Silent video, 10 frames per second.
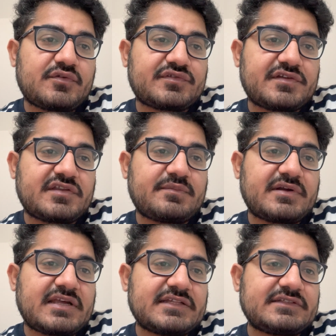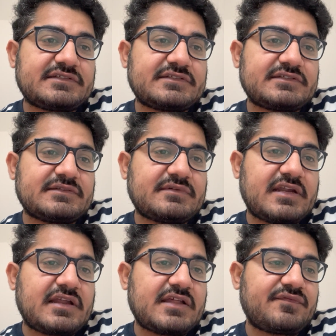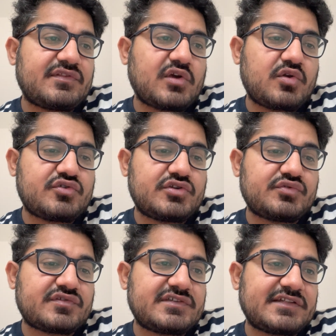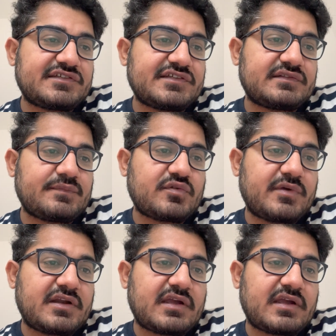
to surgery, but has physiology to suggest she is symptomatic.